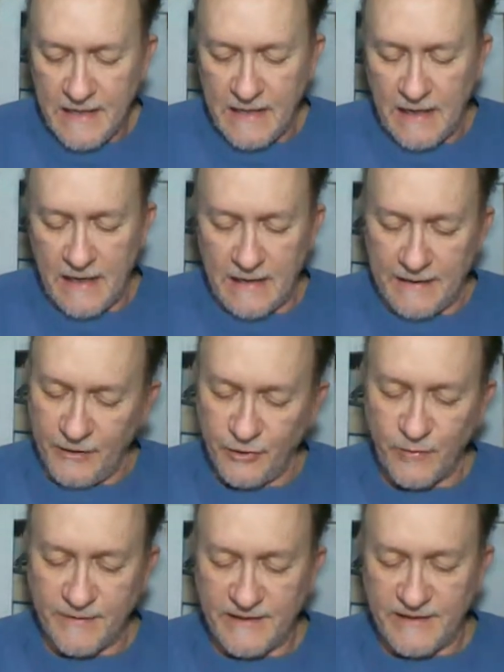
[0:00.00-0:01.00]

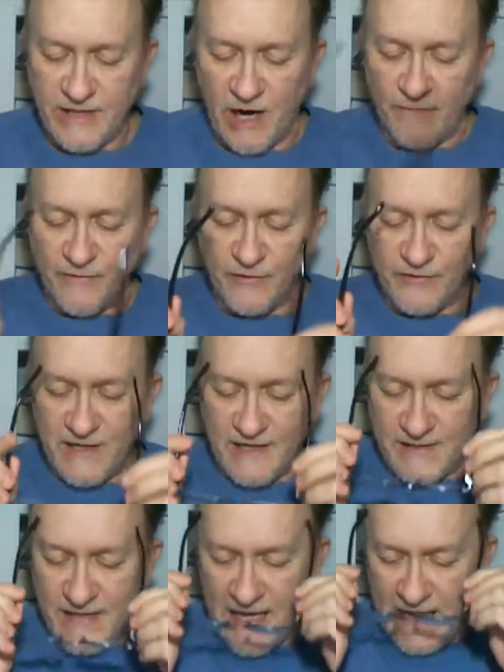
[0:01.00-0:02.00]
Here's what the entire verse
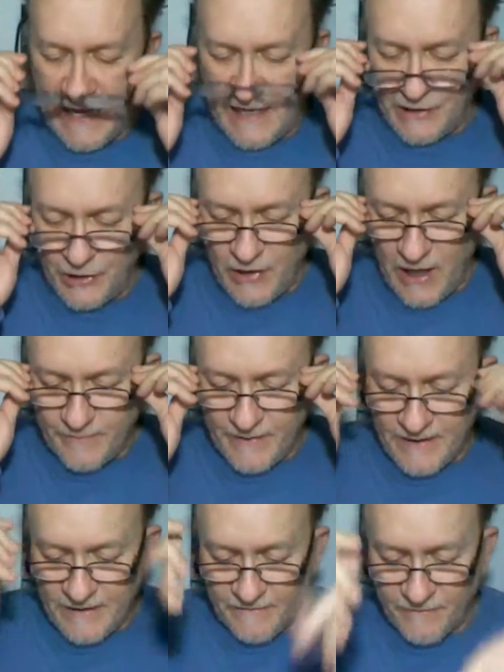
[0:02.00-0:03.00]
says. And do not
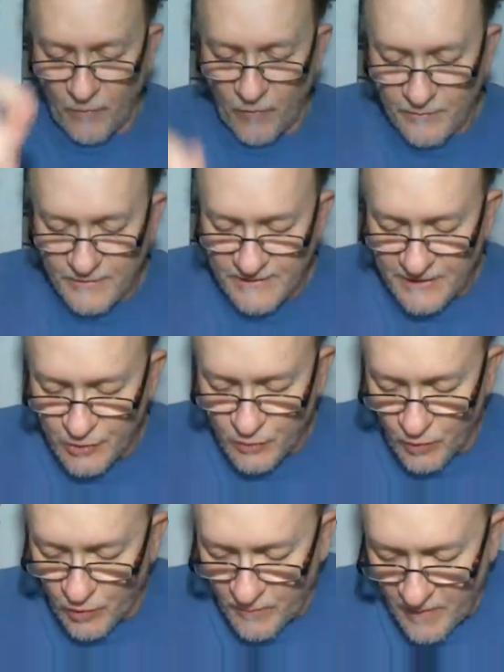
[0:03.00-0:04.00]
be conformed to
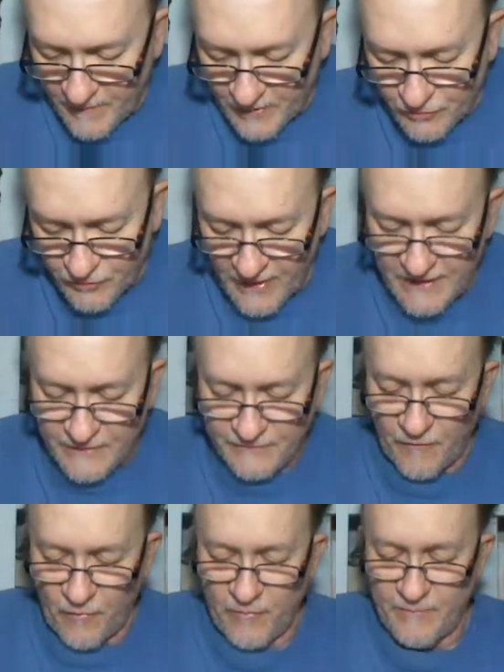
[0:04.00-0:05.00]
this world, but be
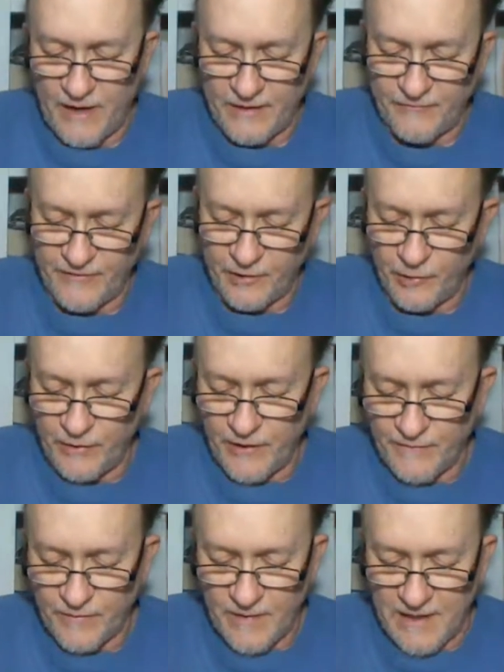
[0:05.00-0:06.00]
transformed by the renewing
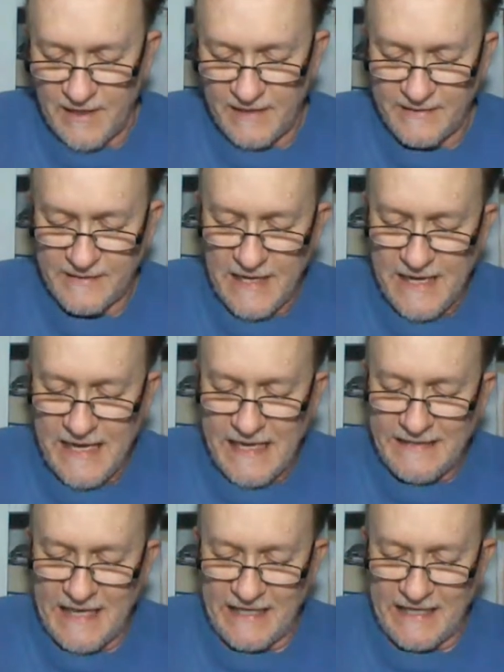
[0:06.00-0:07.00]
of your mind,
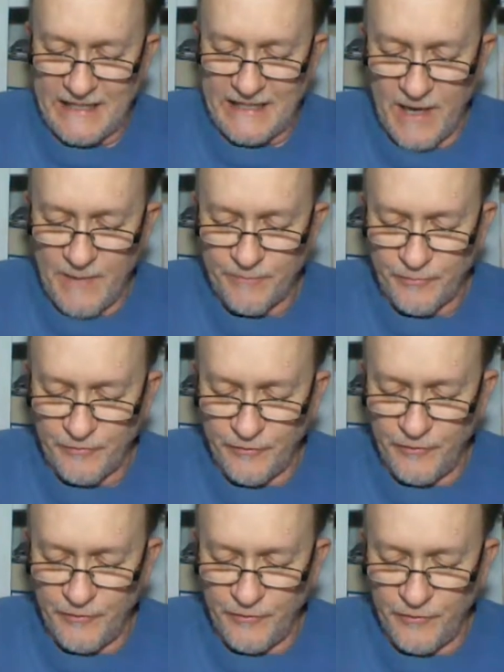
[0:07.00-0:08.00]
that you may
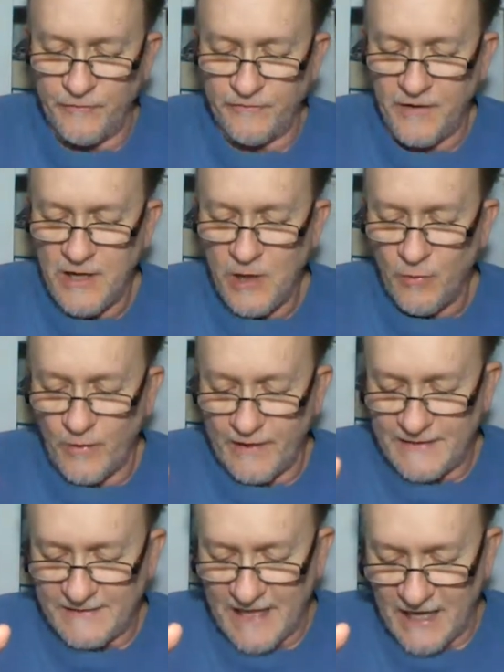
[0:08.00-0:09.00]
prove what
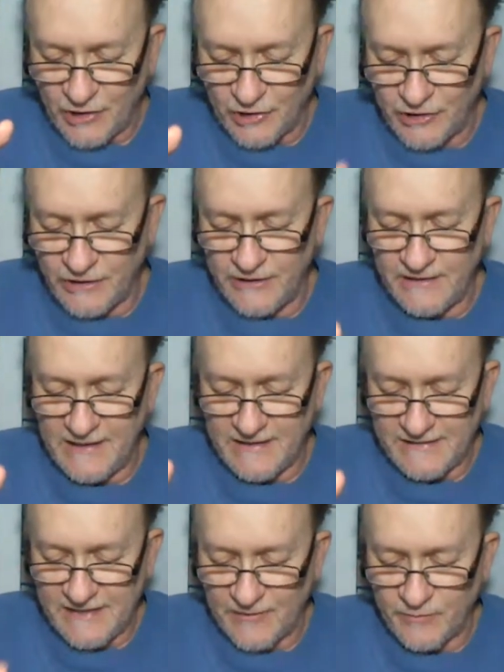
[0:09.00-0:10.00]
is that good,
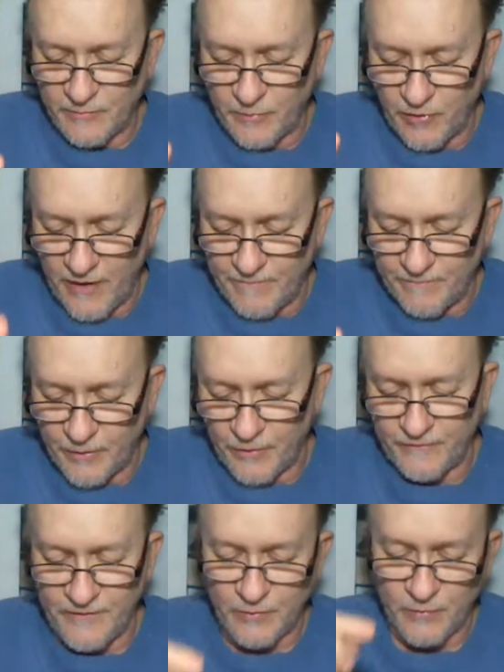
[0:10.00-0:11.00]
acceptable, and
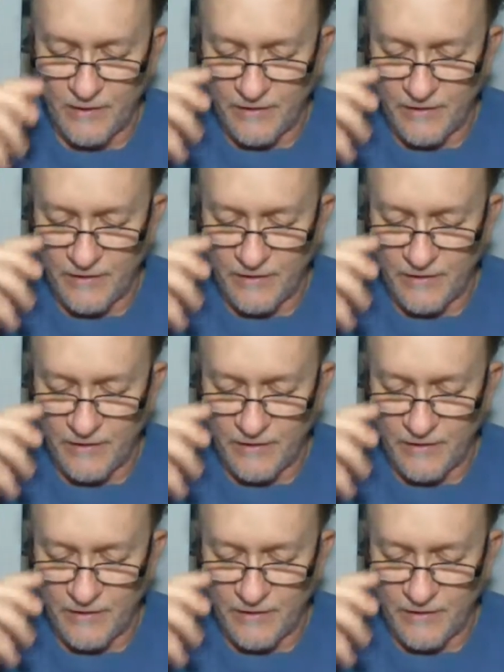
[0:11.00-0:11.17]
perfect will